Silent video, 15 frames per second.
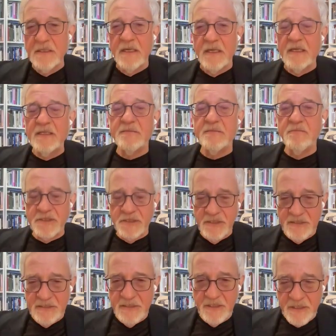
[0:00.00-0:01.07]
as much
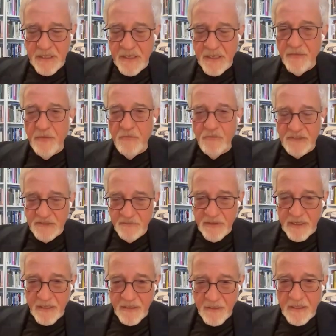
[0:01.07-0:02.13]
as they can the West
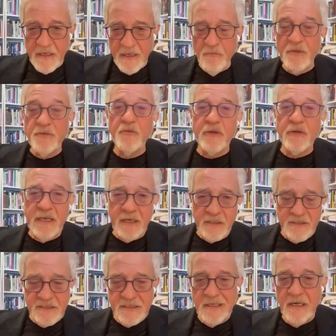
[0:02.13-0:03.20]
Bank, and want to
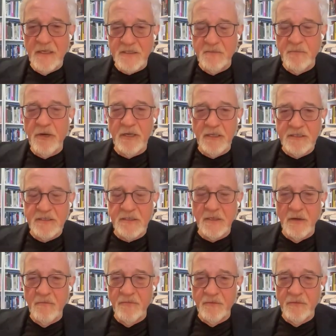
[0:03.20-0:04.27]
annex large parts
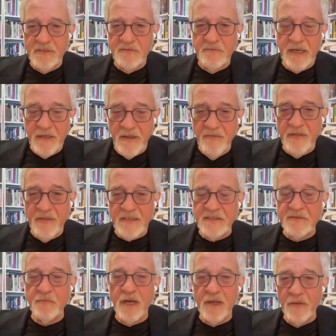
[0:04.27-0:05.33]
of the West Bank. And that's
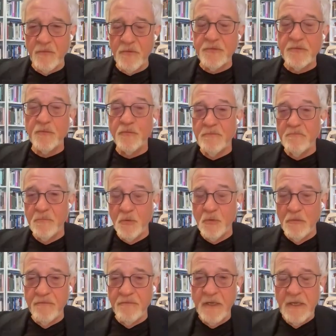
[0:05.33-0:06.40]
why they want to
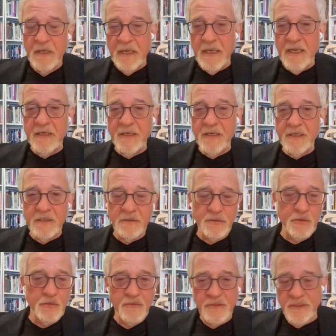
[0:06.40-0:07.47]
remove any
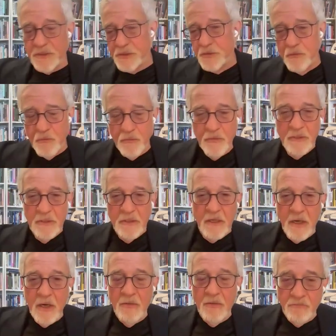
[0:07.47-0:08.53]
judicial
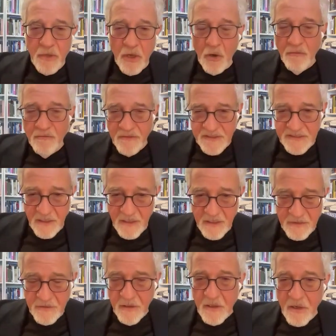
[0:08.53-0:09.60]

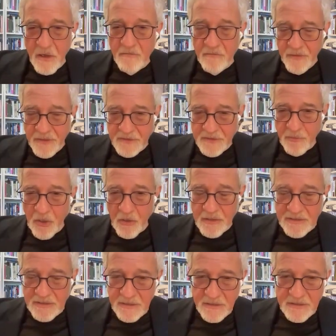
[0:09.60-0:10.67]
oversight of these
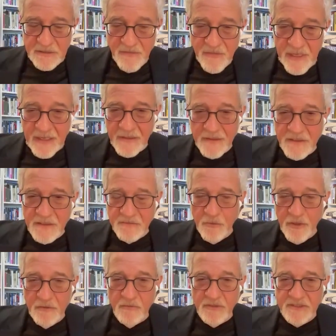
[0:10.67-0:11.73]
policies. That is
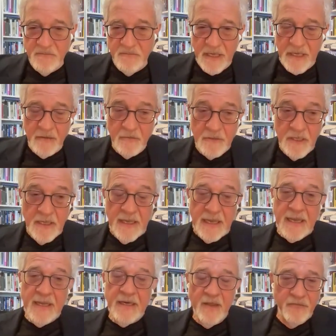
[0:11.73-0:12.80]
what it was about.
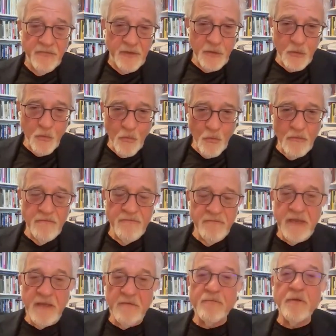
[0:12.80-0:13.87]
And at the core of
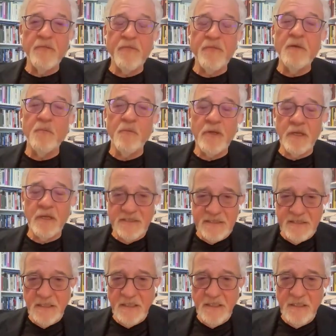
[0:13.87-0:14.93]
everything we are
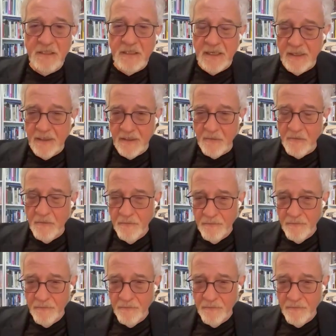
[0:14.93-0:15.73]
seeing now